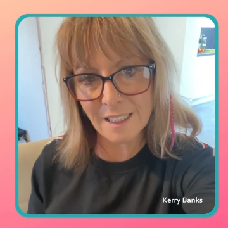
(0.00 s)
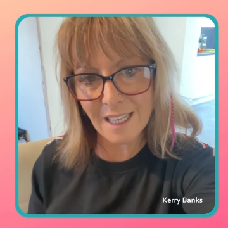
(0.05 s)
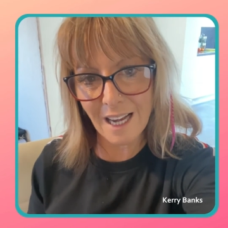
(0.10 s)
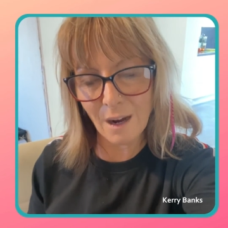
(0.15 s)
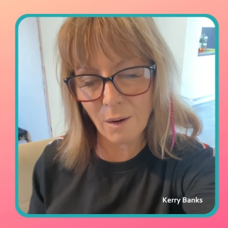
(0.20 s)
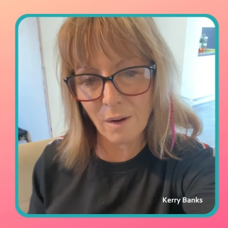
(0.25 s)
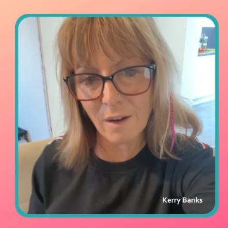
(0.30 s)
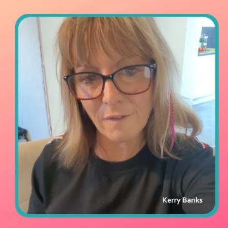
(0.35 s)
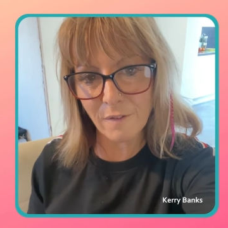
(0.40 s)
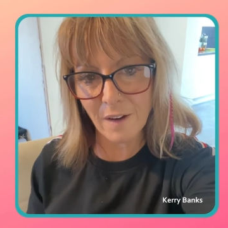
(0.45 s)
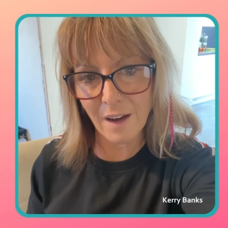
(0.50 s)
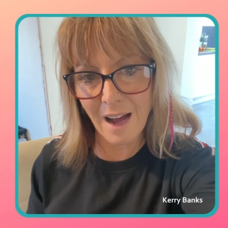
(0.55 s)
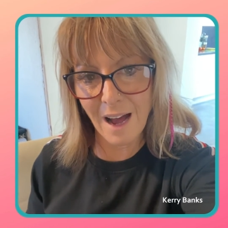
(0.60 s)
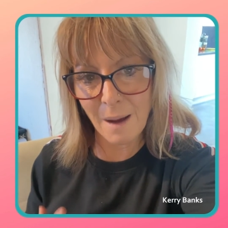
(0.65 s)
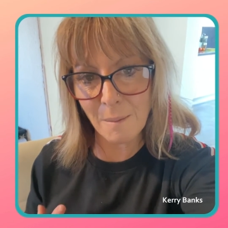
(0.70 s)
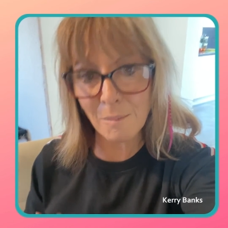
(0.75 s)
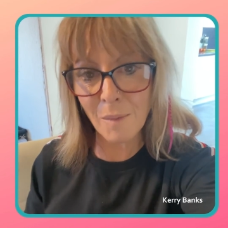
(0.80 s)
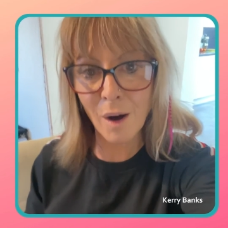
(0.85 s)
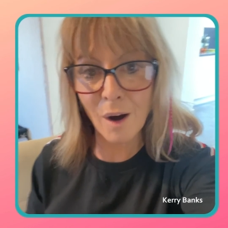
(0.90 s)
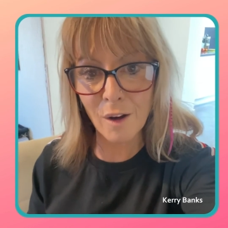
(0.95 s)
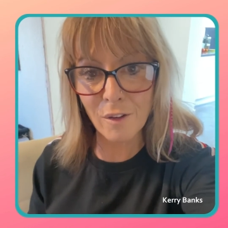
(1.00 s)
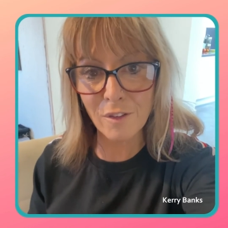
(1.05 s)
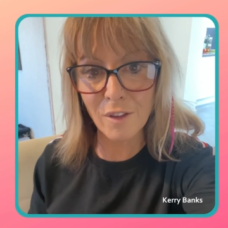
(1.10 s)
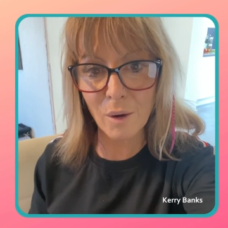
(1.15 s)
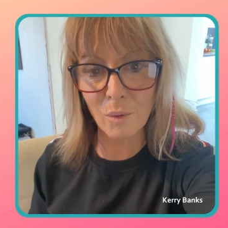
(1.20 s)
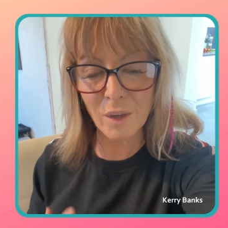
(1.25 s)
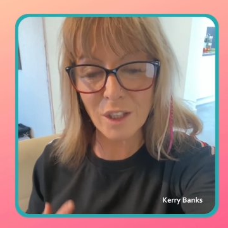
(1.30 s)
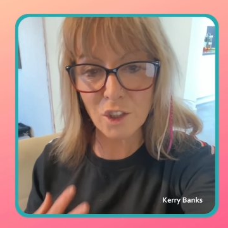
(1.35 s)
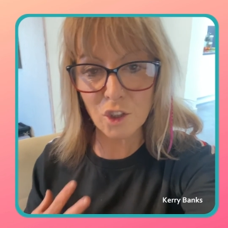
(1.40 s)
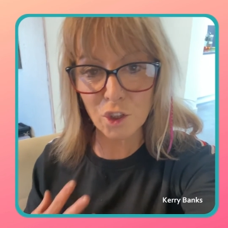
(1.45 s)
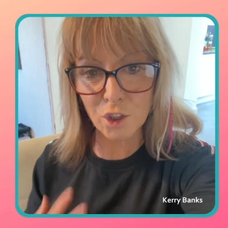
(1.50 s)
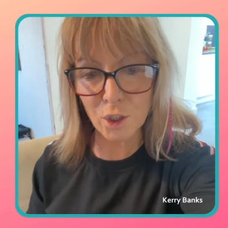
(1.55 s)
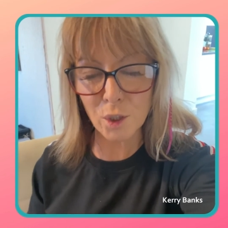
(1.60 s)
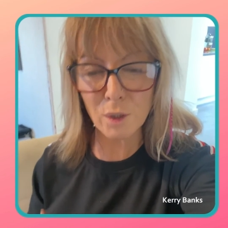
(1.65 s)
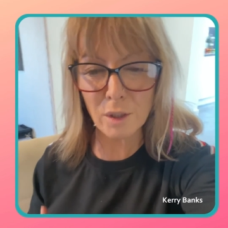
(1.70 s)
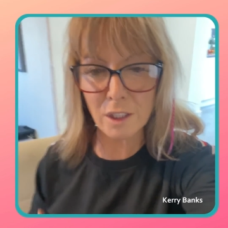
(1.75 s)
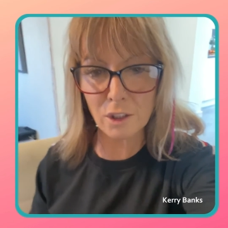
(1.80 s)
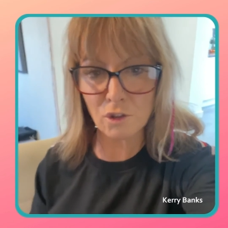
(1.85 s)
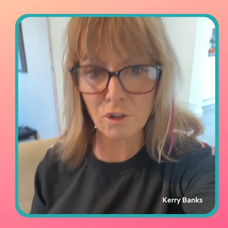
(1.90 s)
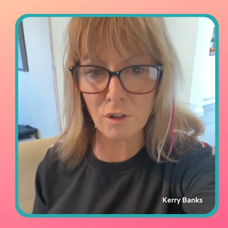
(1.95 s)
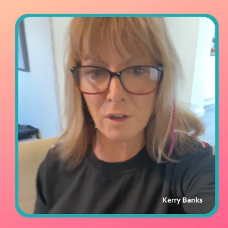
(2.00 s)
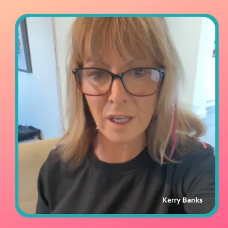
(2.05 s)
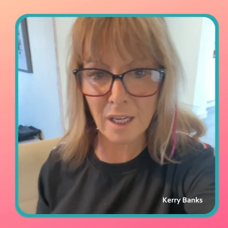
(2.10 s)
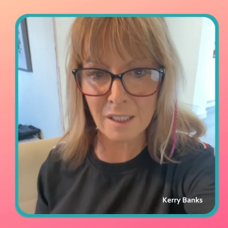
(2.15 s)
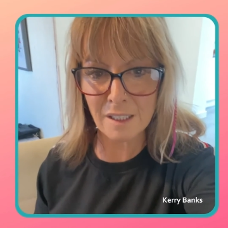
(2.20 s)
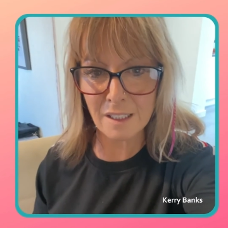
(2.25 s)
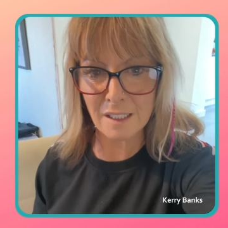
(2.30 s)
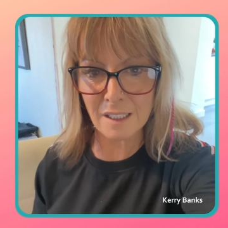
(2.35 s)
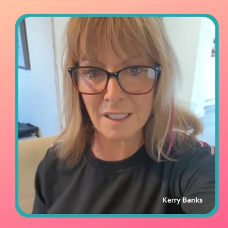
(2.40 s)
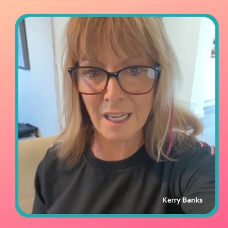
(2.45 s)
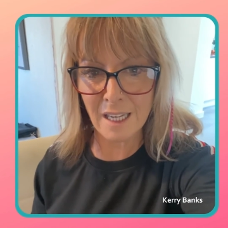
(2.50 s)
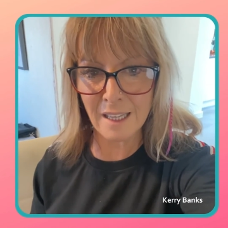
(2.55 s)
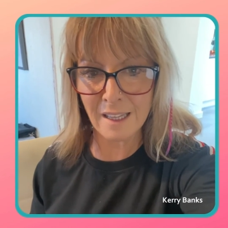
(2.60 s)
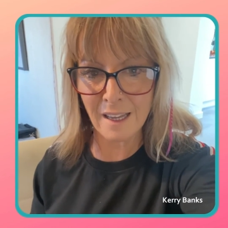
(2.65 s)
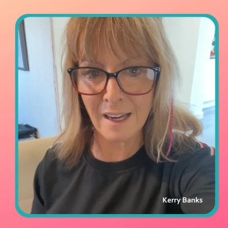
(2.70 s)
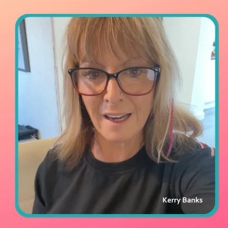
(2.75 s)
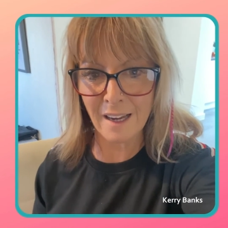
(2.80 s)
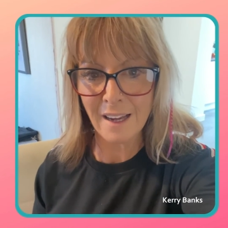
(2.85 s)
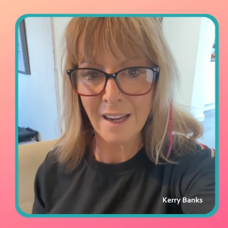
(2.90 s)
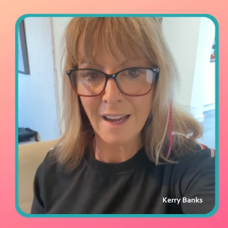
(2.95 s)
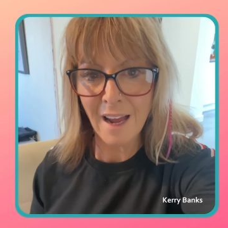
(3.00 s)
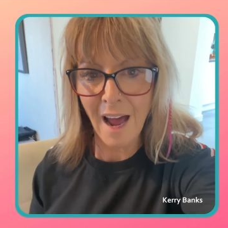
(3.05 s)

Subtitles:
However, at Martha, we truly, truly understand that.